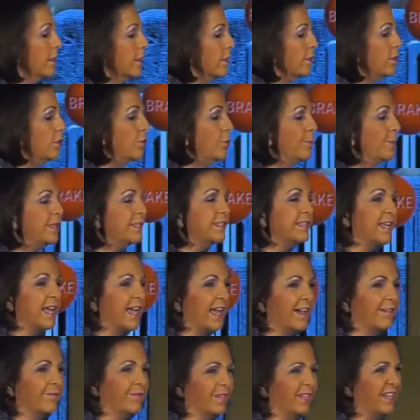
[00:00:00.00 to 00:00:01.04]
humans
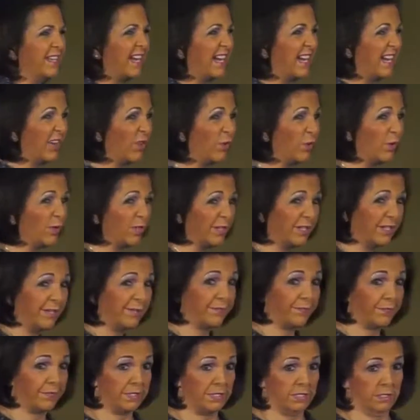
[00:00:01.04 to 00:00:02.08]
have inherently
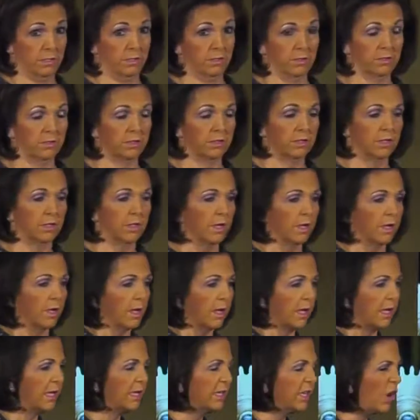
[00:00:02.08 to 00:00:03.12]
feared
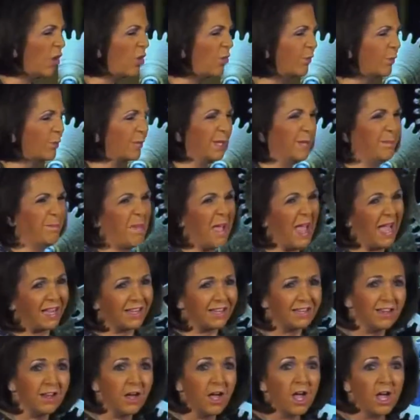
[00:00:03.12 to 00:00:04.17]
an overly
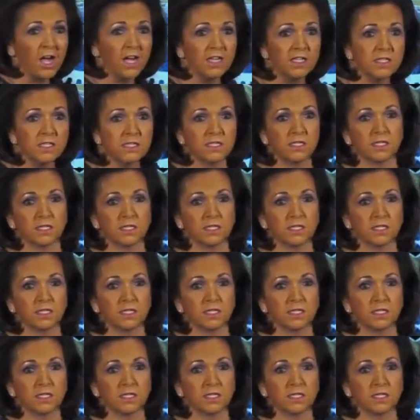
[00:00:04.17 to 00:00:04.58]
mechanized,